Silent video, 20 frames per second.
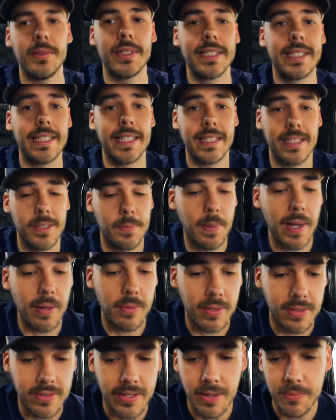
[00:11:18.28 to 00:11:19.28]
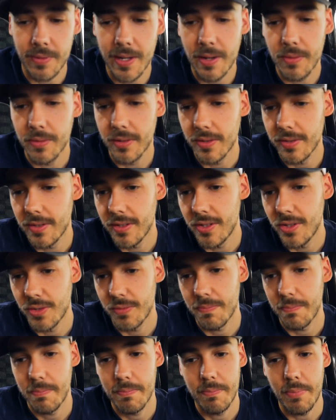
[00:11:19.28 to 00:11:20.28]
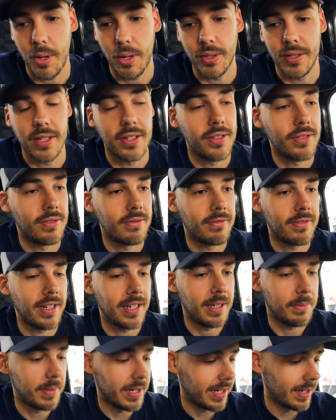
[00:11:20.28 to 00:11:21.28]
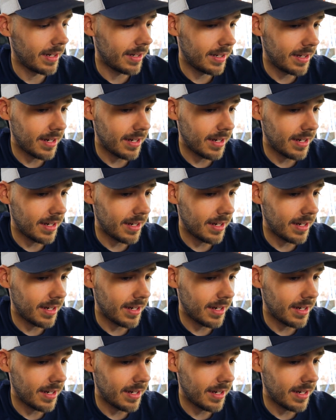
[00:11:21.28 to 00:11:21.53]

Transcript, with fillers: going to take these black ones out now because they're just pointless really being in